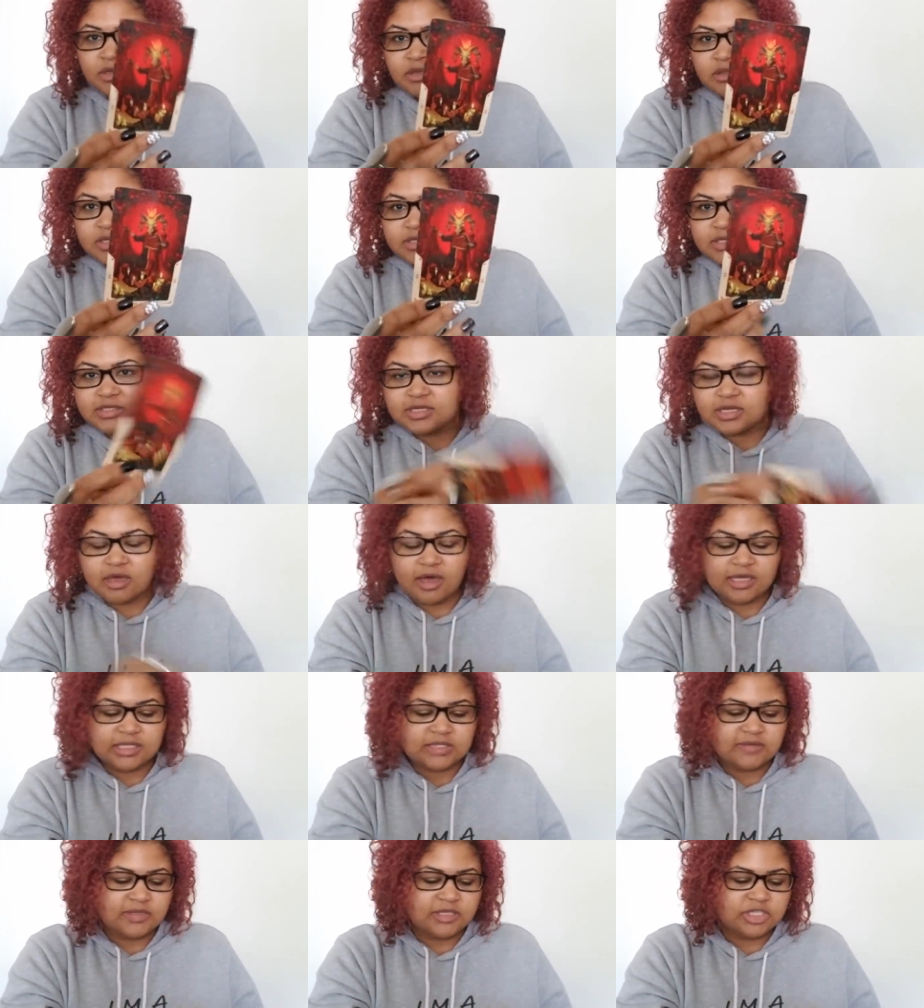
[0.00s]
This is the
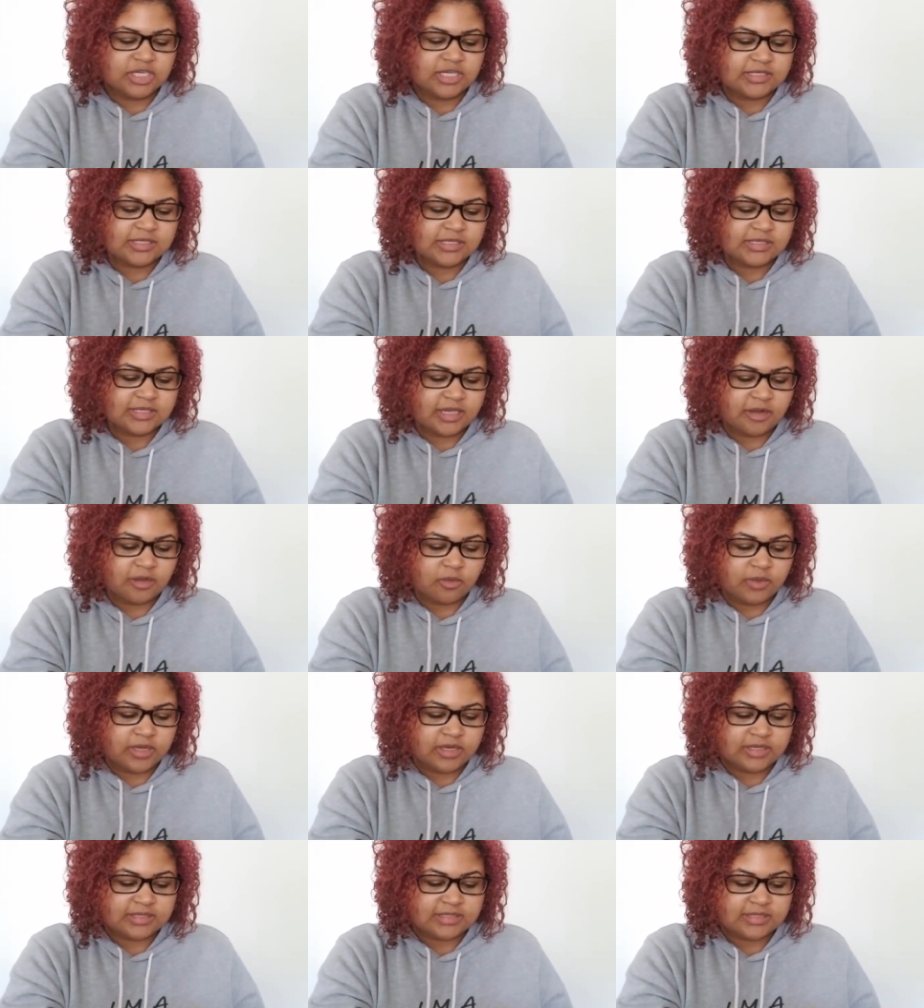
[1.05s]
cause of the injustice that you're
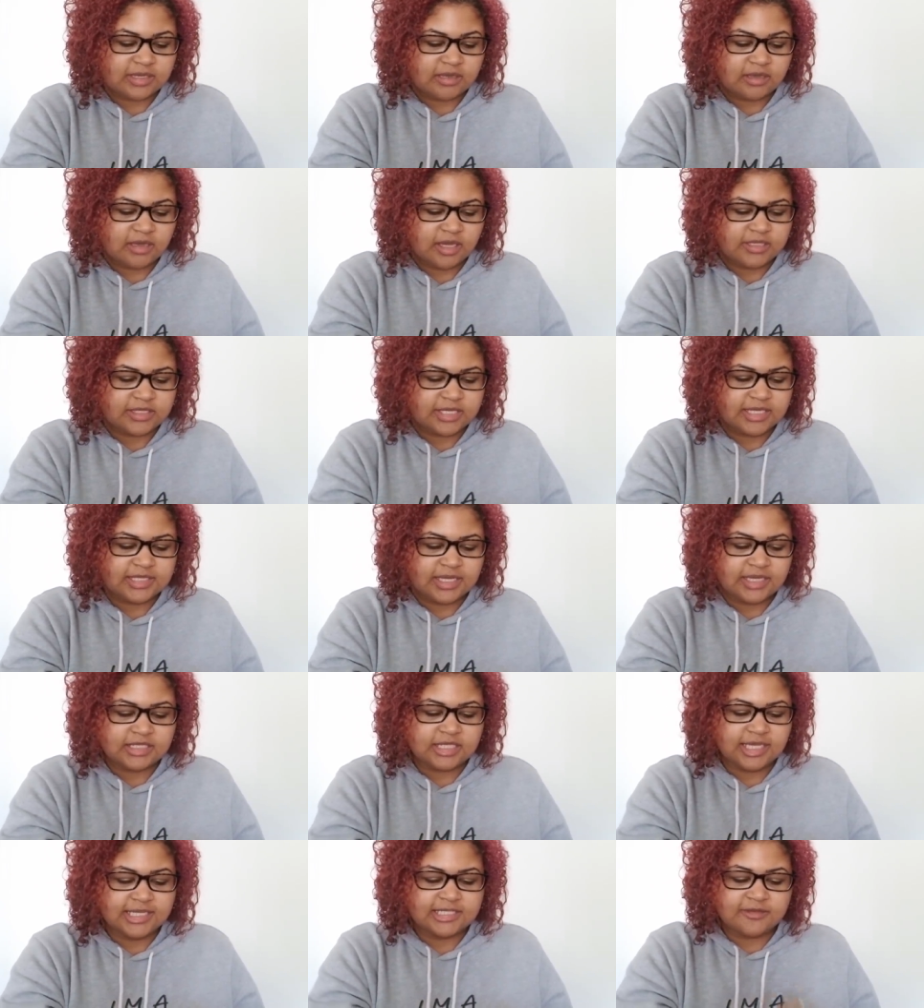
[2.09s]
witnessing. It does
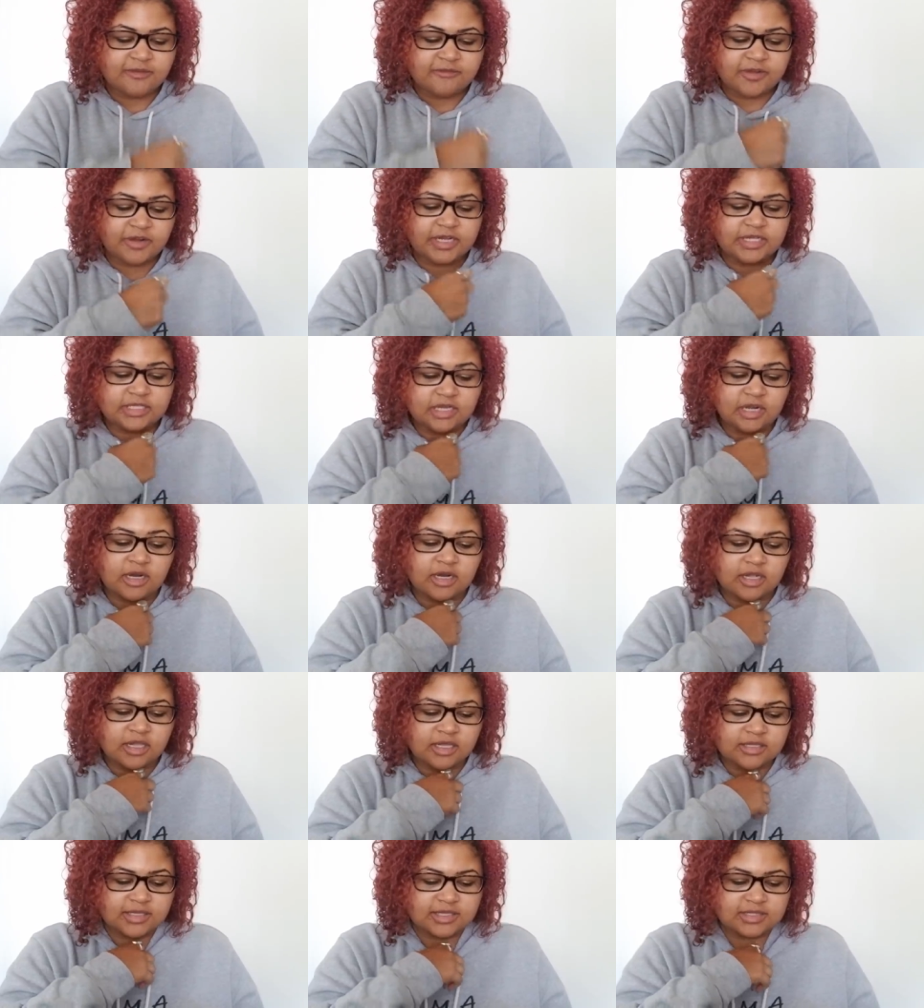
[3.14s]
it does feel very
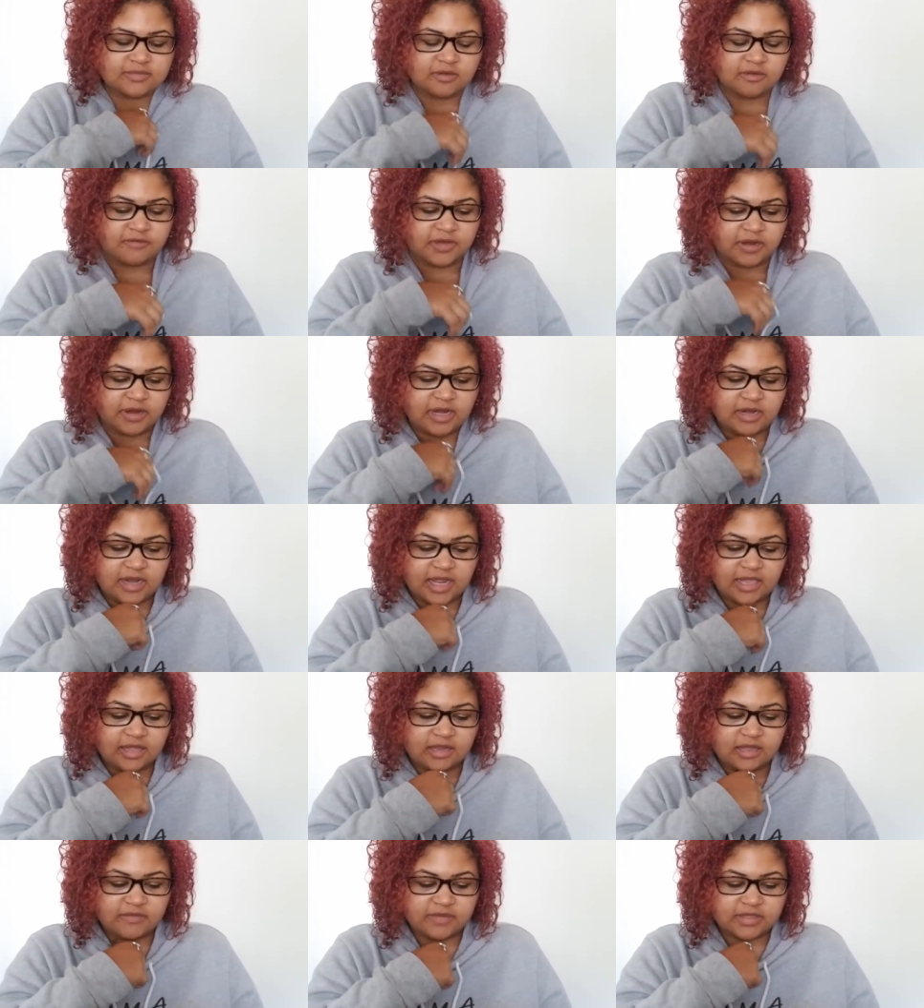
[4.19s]
dark. It does feel very
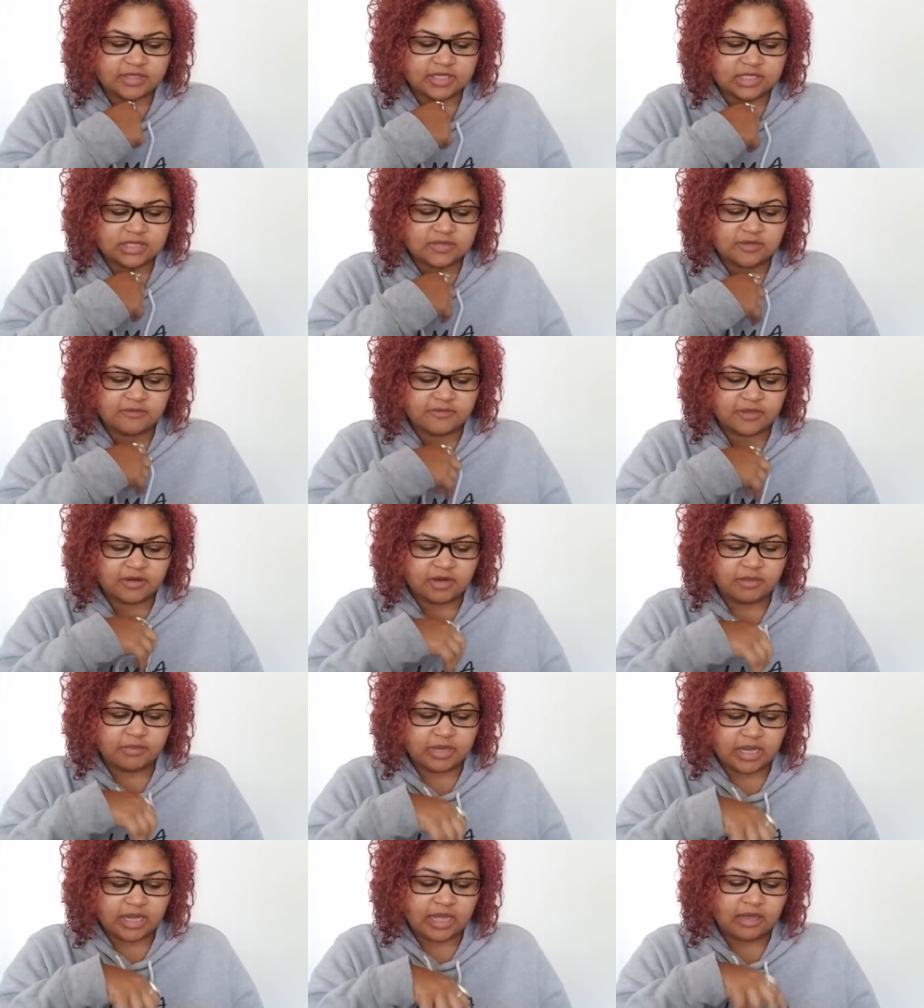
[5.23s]
negative. It does feel very
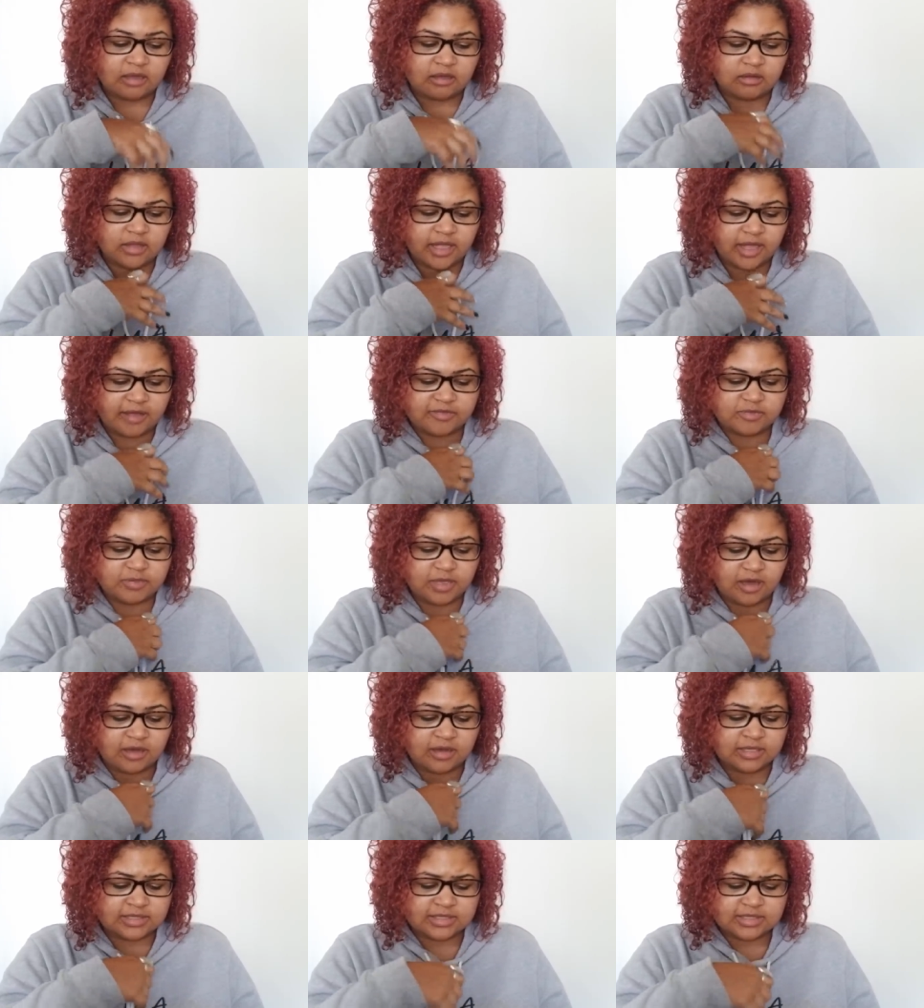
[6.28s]
maniacal. I have to be
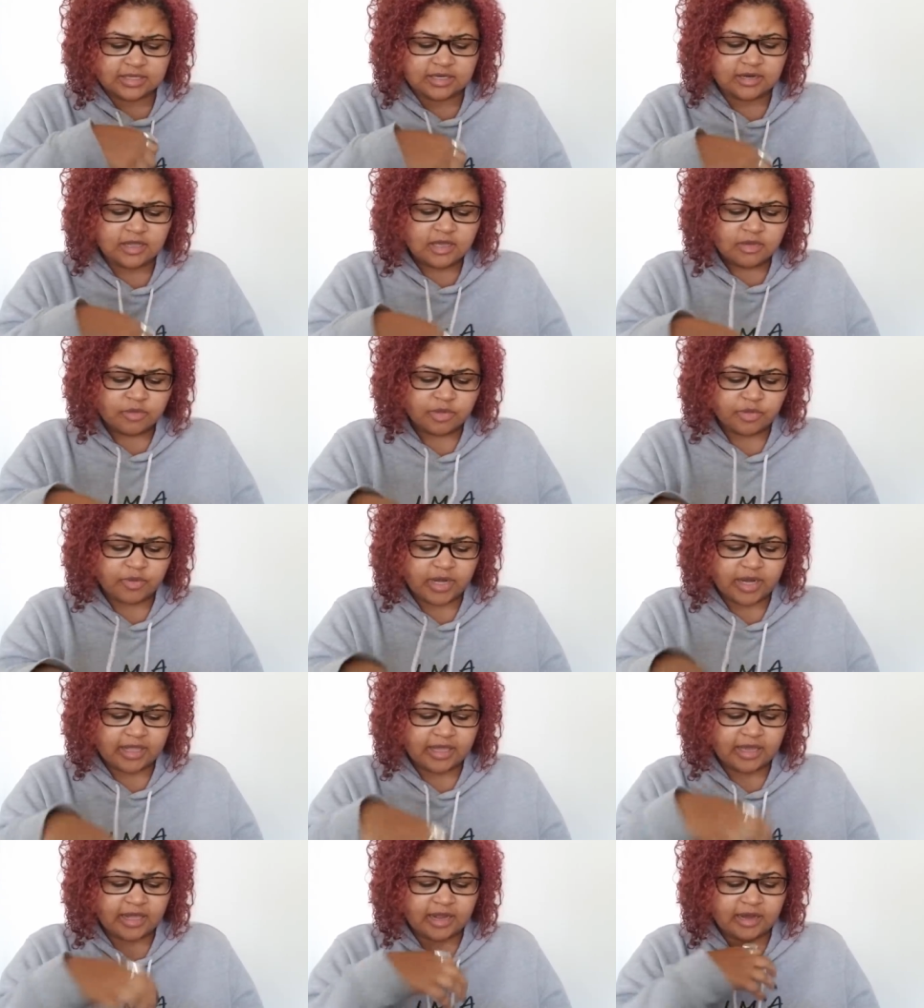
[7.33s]
honest here with what I
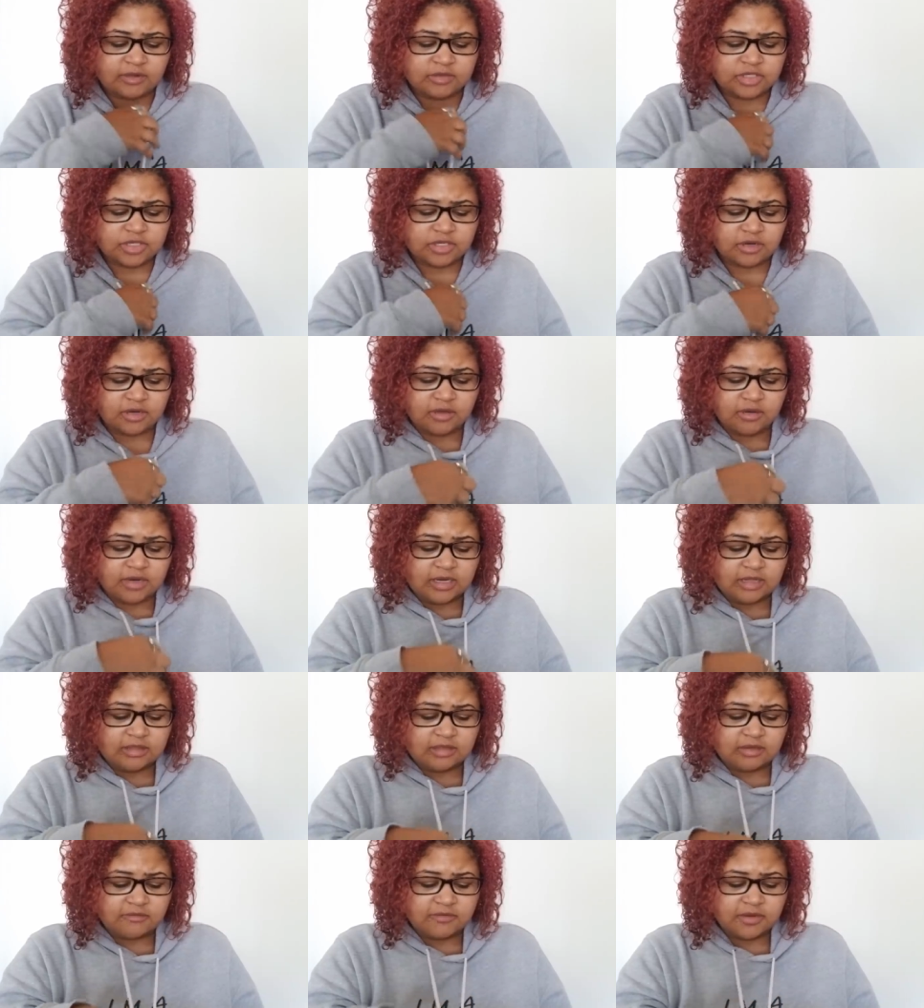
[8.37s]
get. I don't sugarcoat
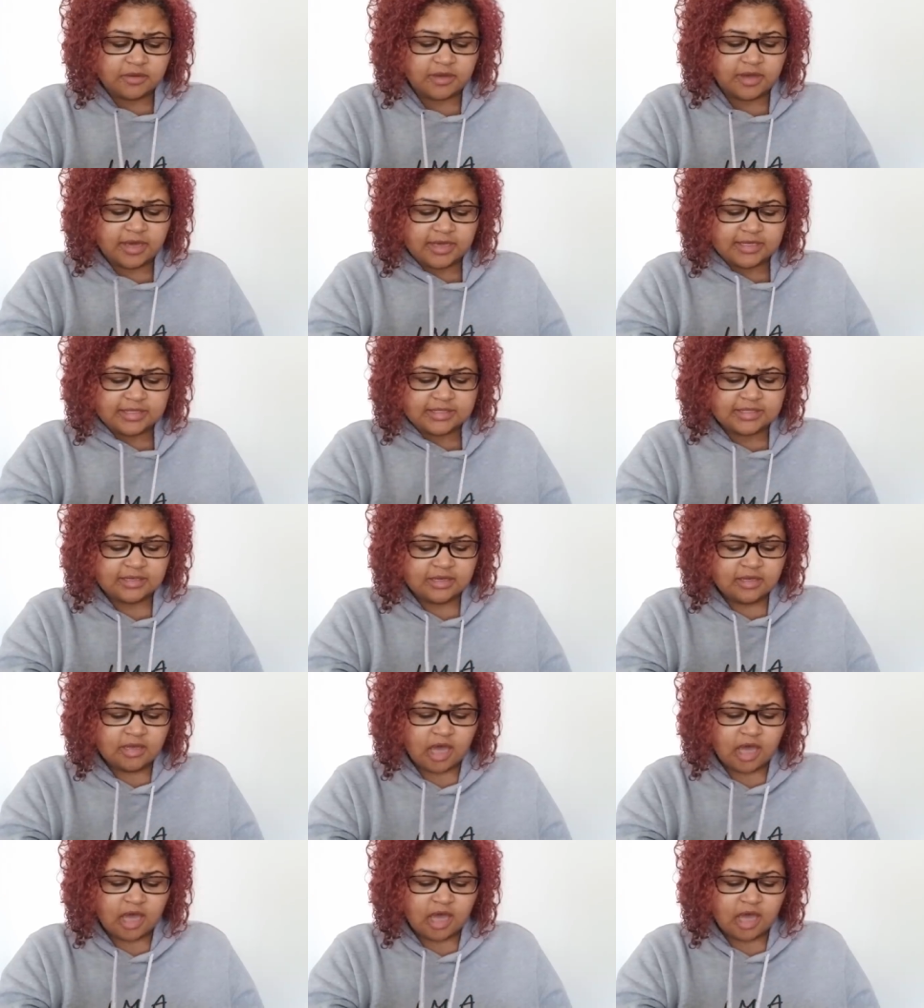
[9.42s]
anything for you guys.